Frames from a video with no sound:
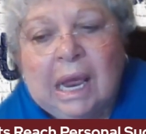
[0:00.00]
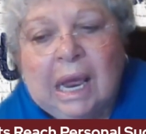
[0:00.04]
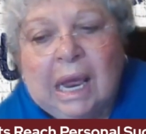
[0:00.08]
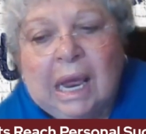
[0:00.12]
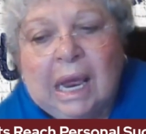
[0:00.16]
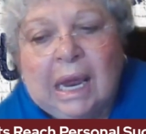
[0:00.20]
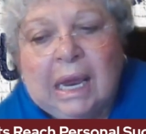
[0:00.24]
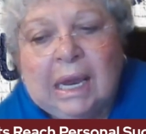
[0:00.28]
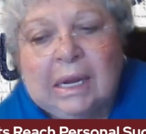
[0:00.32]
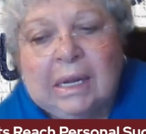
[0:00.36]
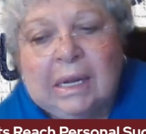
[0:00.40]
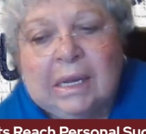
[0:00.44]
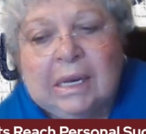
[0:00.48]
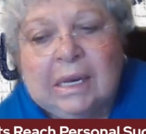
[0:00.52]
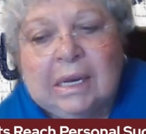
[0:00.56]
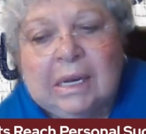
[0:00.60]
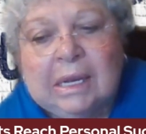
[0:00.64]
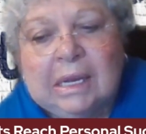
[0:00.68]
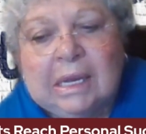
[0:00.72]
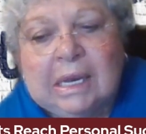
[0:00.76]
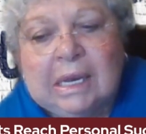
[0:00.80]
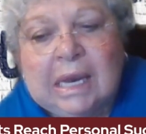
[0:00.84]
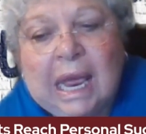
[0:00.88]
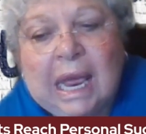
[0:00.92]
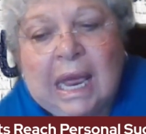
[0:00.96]
And
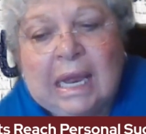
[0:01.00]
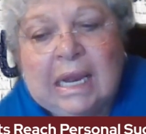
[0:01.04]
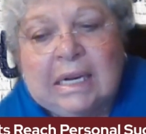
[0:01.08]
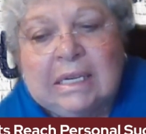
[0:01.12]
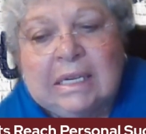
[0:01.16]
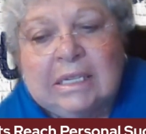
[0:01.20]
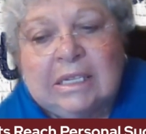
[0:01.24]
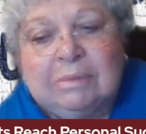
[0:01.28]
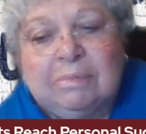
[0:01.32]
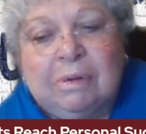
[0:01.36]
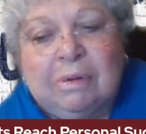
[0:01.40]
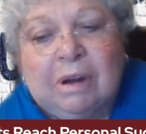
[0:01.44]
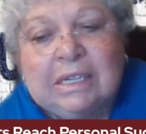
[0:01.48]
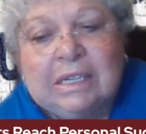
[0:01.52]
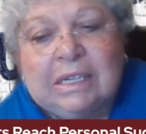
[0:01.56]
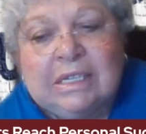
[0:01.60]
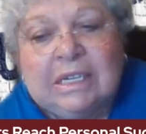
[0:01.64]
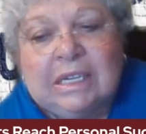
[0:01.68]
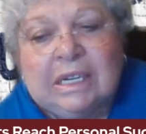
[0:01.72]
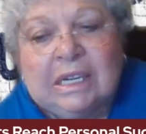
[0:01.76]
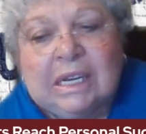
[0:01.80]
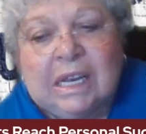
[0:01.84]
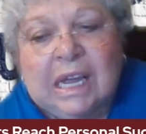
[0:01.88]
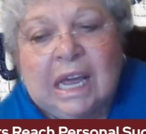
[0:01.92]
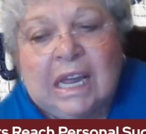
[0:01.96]
today's
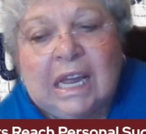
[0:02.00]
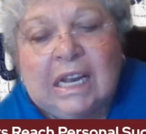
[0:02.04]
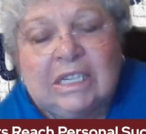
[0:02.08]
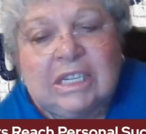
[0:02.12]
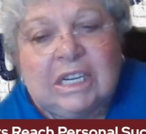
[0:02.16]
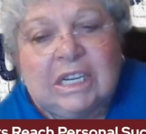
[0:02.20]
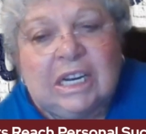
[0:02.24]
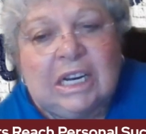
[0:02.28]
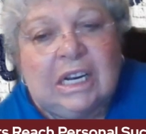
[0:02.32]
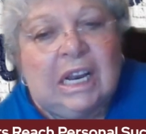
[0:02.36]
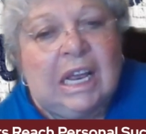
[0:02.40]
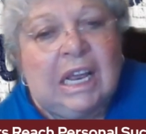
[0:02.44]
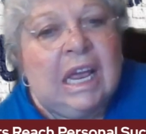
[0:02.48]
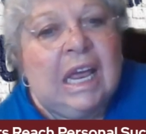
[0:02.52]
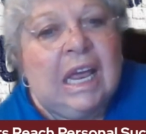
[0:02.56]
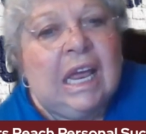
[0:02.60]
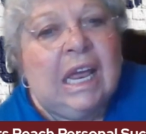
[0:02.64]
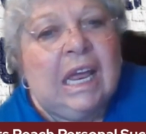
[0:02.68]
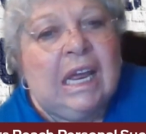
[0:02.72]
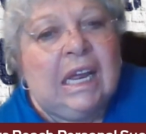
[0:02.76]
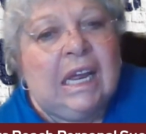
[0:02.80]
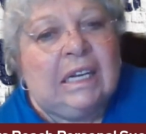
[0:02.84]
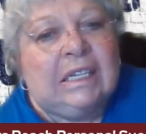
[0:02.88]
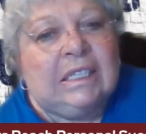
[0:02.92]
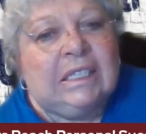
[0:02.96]
presentation
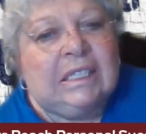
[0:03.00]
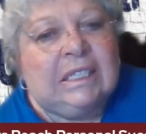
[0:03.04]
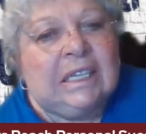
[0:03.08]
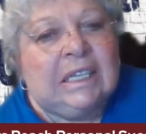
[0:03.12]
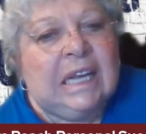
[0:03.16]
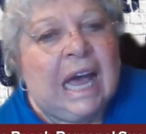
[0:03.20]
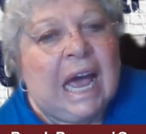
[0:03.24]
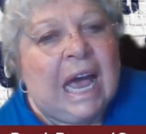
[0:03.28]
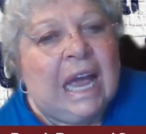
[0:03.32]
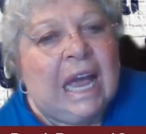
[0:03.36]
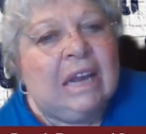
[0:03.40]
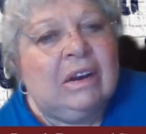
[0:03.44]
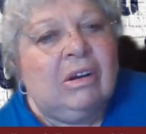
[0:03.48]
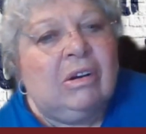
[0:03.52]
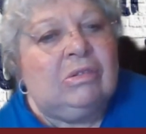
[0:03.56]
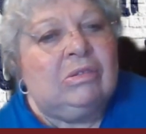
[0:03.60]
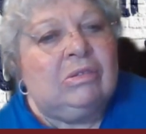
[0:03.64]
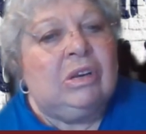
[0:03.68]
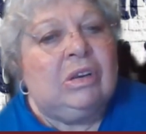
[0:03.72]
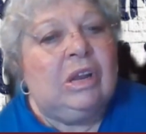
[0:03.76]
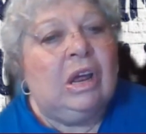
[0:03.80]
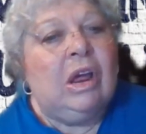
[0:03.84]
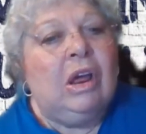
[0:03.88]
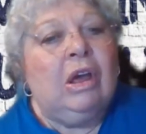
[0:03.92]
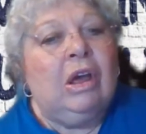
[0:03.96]
is
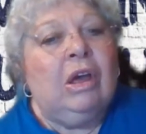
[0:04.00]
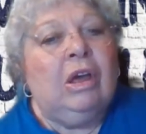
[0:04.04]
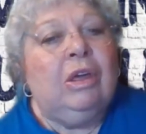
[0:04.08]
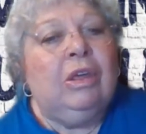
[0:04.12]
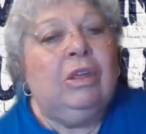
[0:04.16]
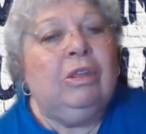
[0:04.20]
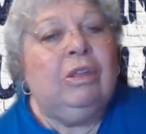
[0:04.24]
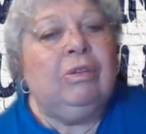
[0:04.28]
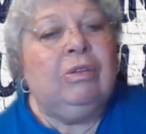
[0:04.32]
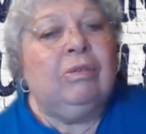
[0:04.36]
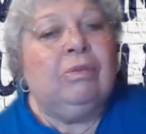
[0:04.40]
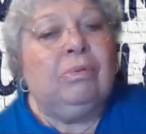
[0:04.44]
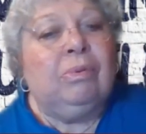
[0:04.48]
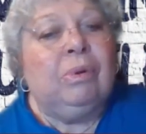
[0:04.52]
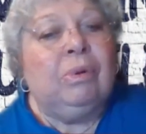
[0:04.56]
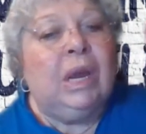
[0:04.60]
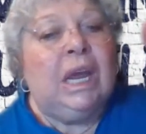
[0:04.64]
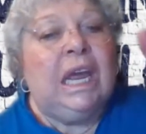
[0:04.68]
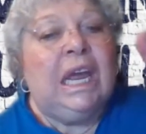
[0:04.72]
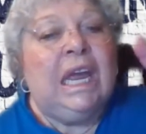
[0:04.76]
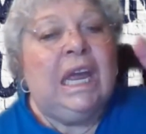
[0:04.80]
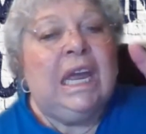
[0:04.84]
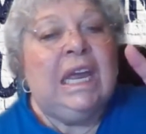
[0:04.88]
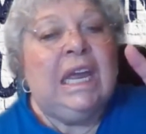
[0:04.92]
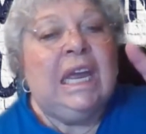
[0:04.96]
titled
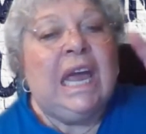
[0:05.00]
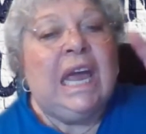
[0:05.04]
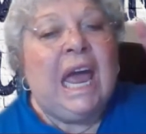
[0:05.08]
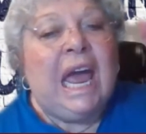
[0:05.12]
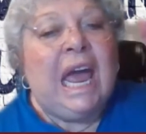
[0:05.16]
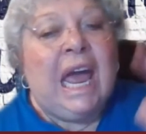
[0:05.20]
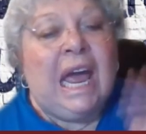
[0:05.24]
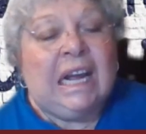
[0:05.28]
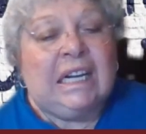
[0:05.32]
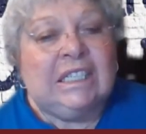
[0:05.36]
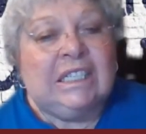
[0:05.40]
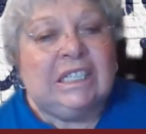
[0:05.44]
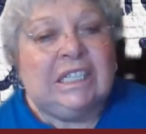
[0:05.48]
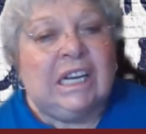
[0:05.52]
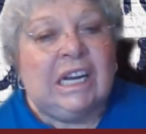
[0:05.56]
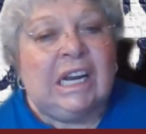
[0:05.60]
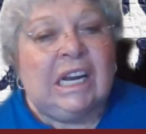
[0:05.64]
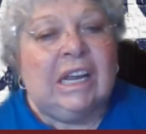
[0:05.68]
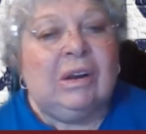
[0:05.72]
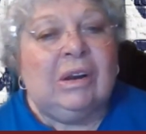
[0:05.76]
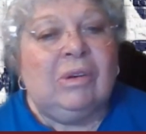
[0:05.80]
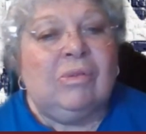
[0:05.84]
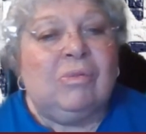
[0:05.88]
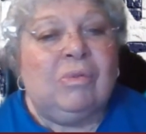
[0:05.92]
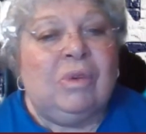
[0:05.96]
Three
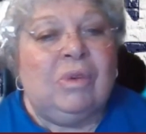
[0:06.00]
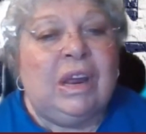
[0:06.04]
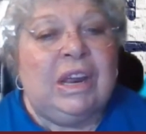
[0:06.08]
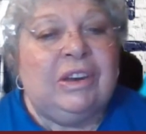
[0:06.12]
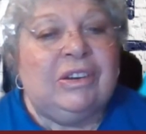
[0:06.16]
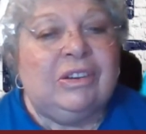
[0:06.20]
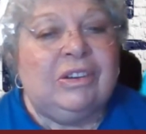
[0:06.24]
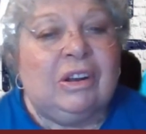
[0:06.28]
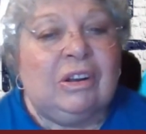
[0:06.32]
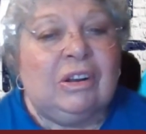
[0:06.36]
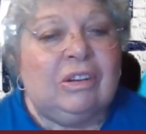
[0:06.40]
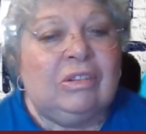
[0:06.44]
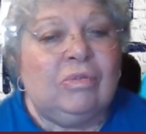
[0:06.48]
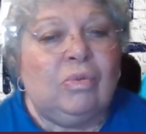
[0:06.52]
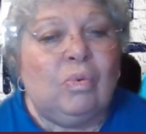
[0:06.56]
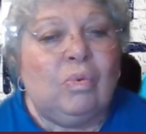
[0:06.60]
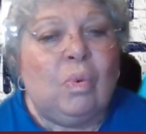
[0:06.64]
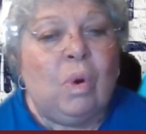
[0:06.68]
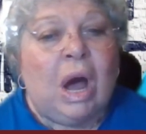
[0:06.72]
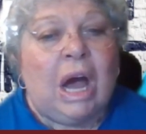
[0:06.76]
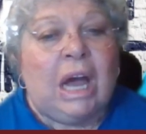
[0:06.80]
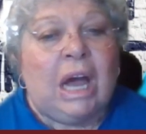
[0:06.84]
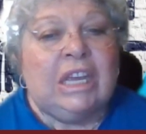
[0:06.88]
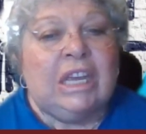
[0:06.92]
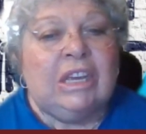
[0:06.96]
Excellent Reasons
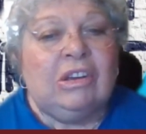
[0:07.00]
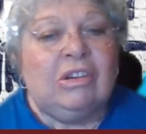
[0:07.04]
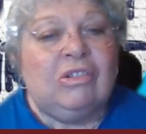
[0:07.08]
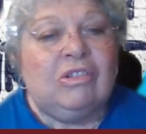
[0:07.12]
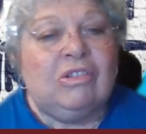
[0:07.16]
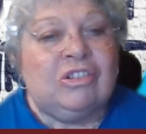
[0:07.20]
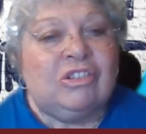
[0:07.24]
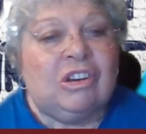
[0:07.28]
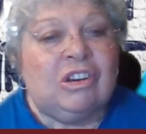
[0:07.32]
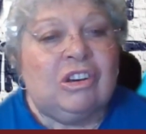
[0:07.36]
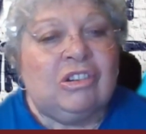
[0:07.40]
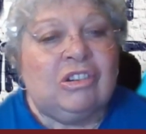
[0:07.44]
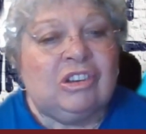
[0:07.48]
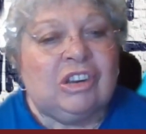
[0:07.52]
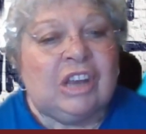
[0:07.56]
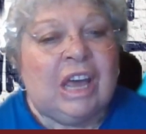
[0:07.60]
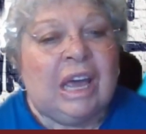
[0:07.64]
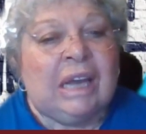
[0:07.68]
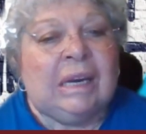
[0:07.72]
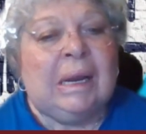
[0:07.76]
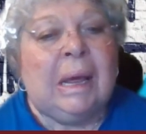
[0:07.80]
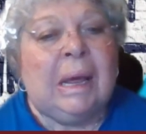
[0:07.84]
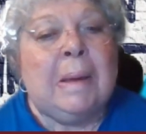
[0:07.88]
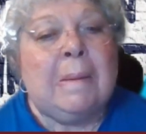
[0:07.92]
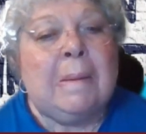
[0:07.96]
Why You Should
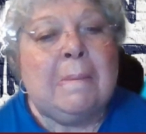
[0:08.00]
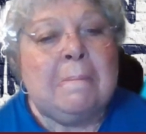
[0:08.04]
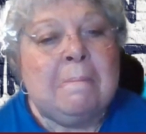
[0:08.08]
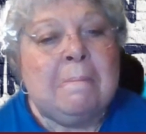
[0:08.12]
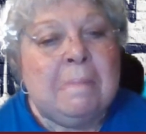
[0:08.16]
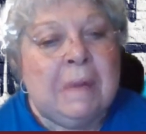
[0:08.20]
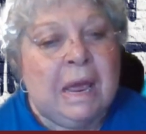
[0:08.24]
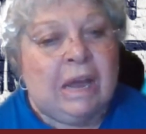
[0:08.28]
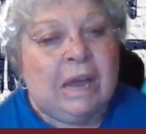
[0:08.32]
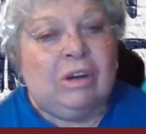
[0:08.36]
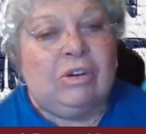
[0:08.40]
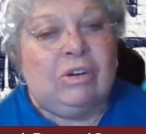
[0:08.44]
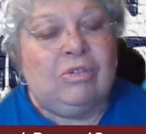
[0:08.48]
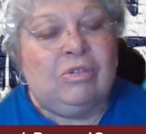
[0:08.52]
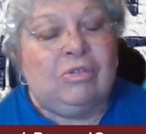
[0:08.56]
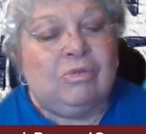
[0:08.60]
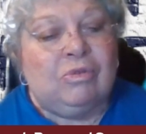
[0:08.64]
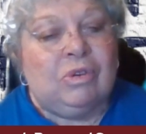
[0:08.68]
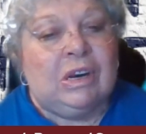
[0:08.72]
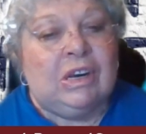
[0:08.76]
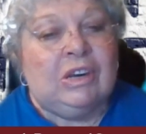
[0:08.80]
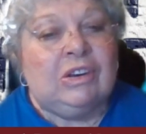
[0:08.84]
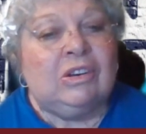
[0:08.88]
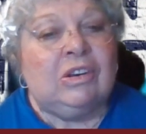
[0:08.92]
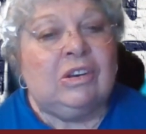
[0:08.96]
Set
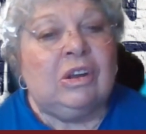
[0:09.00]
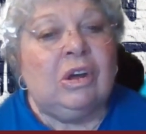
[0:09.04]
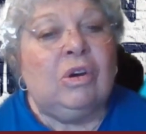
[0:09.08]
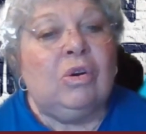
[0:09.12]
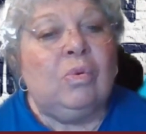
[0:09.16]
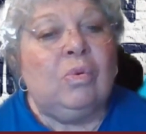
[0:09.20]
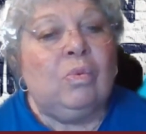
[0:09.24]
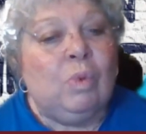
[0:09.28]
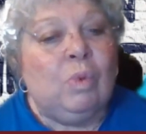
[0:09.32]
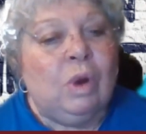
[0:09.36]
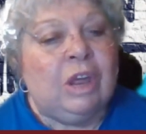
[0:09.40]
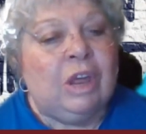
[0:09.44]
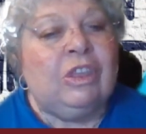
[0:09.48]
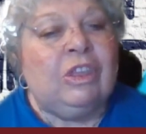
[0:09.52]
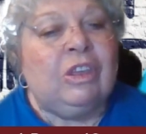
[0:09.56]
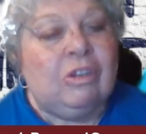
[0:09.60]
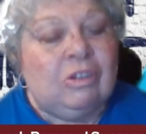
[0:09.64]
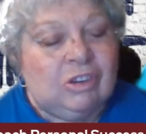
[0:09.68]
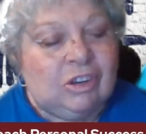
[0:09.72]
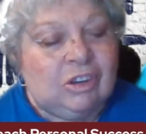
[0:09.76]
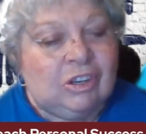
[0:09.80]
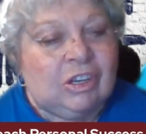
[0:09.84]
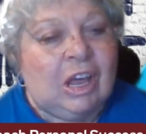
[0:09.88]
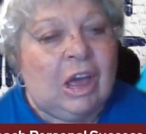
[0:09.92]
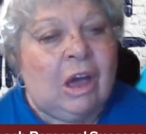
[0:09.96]
Boundaries with
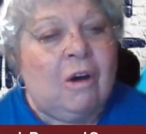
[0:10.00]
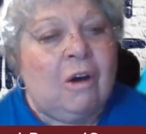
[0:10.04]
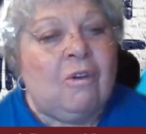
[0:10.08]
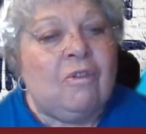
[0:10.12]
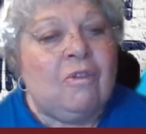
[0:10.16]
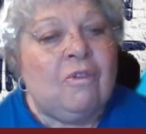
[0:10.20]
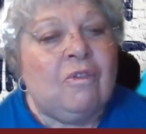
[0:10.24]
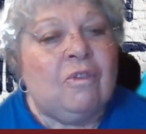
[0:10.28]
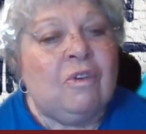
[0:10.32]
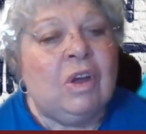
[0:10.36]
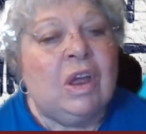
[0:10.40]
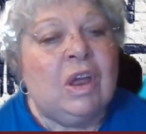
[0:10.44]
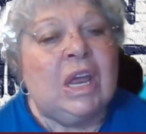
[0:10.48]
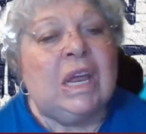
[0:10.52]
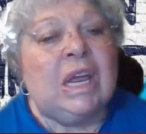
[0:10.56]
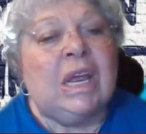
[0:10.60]
Yourself.